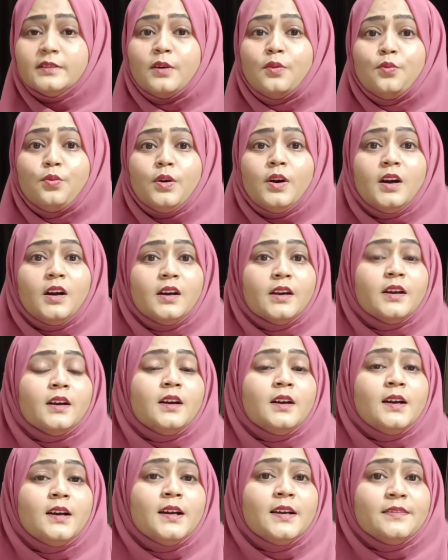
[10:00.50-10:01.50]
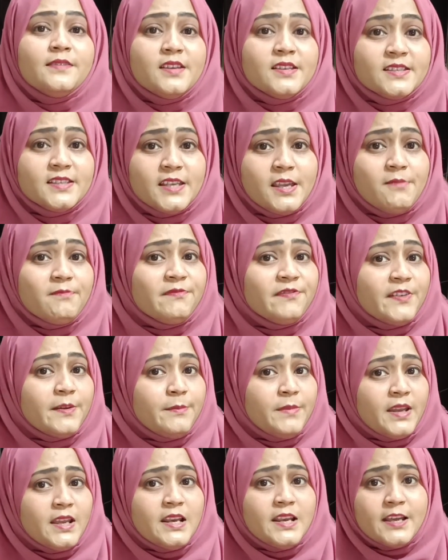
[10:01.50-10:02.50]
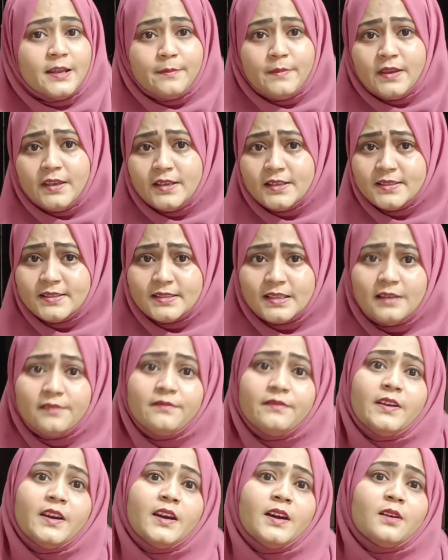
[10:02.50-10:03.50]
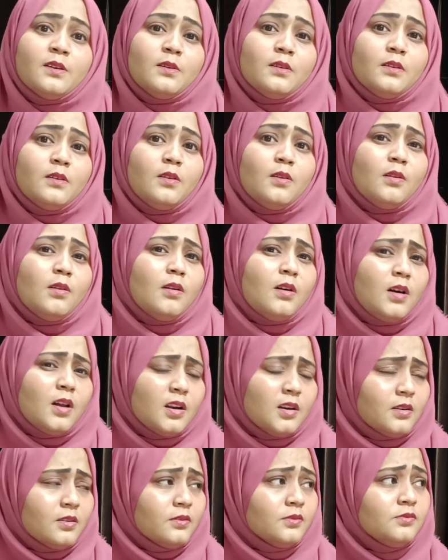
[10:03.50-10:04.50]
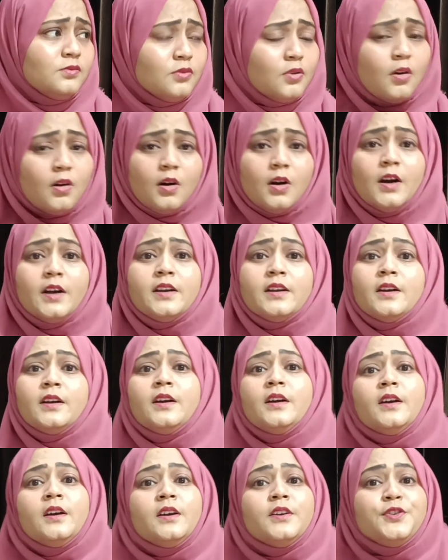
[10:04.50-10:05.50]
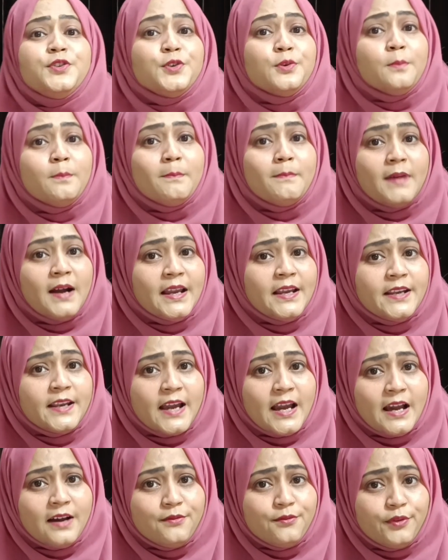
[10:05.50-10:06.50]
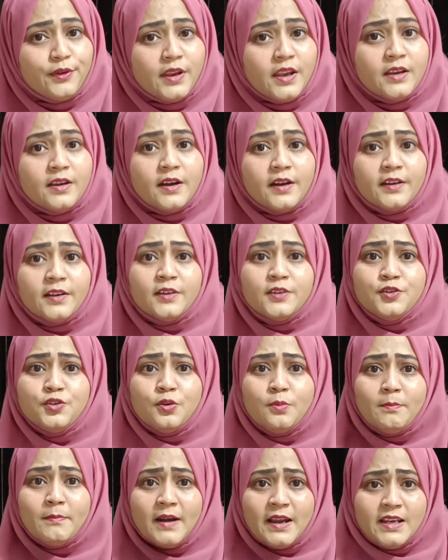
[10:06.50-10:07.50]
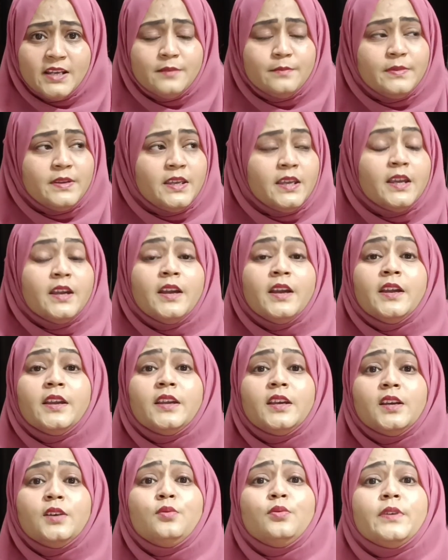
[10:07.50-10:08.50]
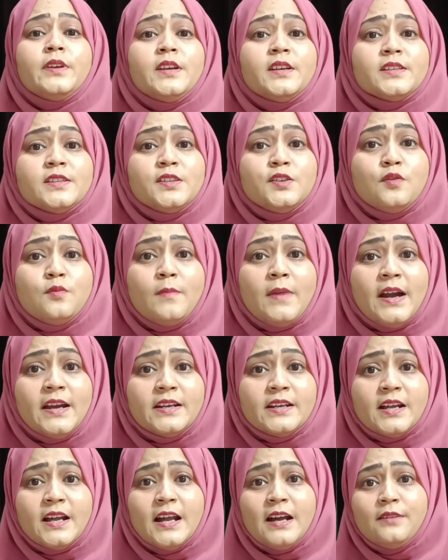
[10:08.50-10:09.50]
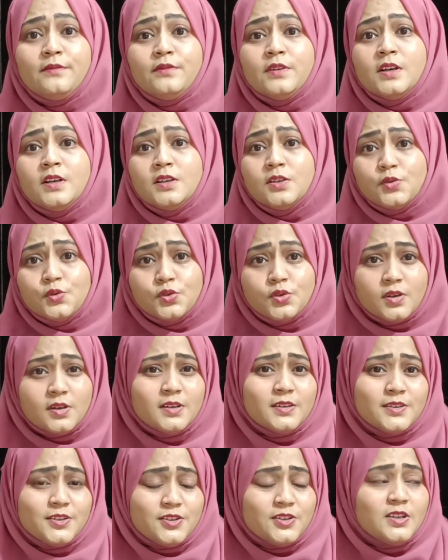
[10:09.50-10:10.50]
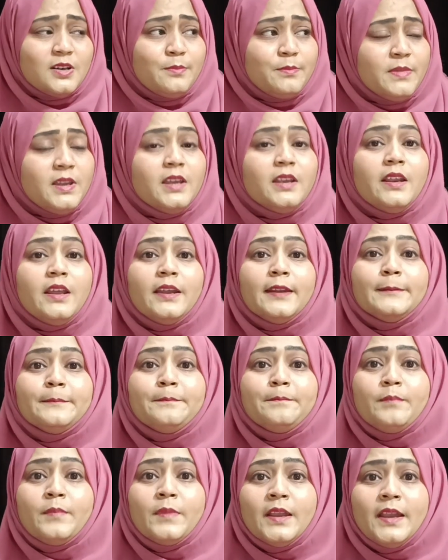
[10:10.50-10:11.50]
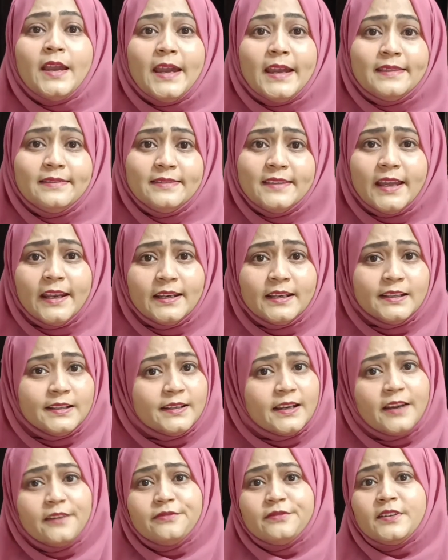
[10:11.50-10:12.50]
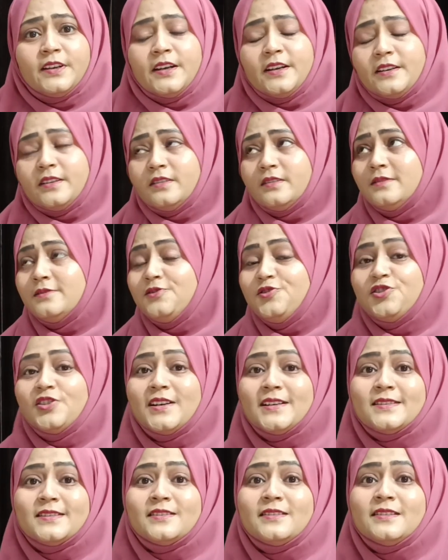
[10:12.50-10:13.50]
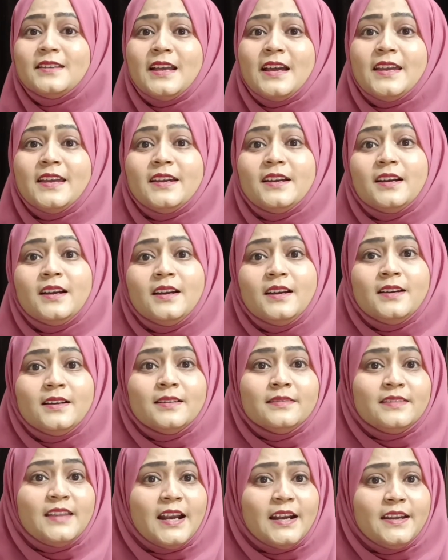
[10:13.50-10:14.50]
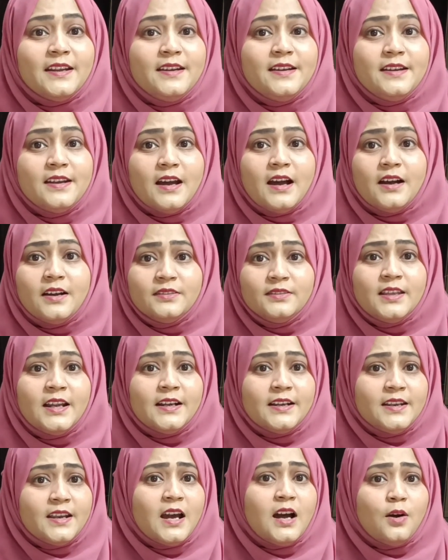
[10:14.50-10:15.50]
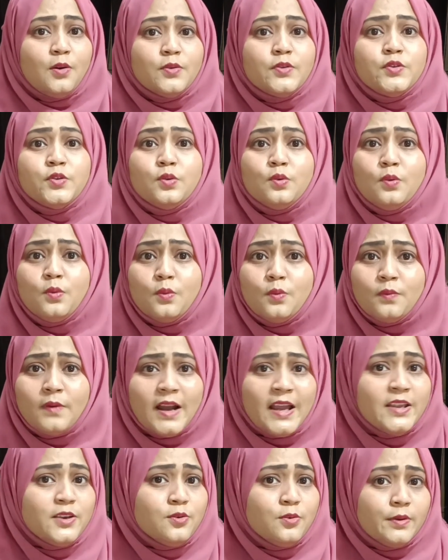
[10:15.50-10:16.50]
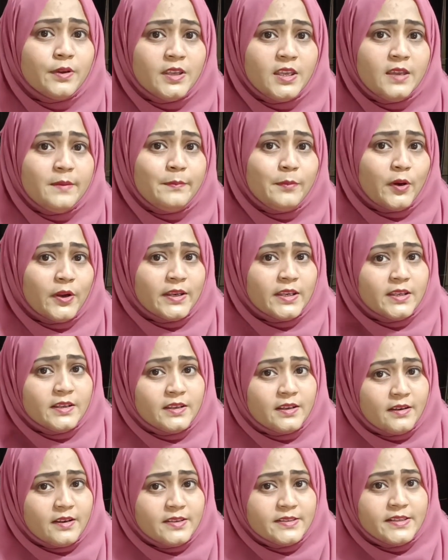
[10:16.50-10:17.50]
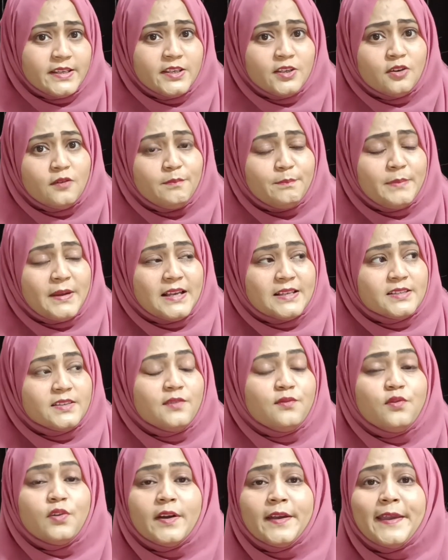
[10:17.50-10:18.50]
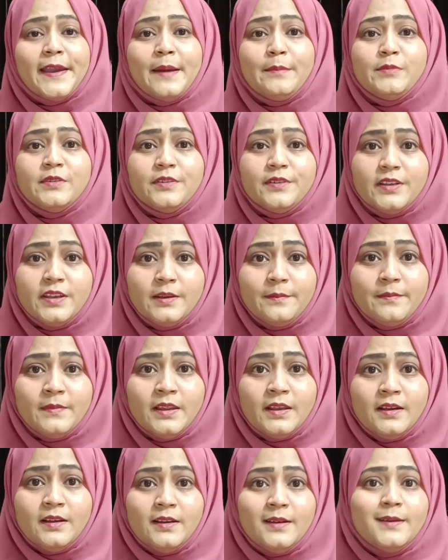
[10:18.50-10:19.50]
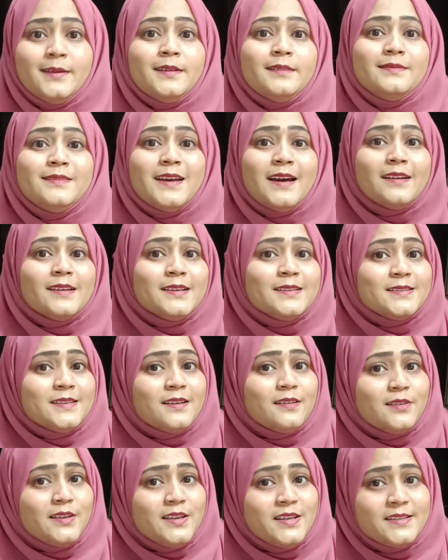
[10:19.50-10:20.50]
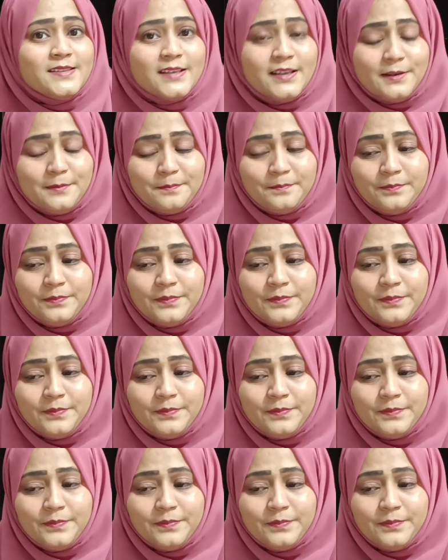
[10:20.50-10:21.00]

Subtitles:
the word, they seem familiar because somewhere or not, you might have read it. You might be curious. You might have searched the meaning and then left it. Just like that, that now why you keep on increasing your passive vocabulary. There is a reason.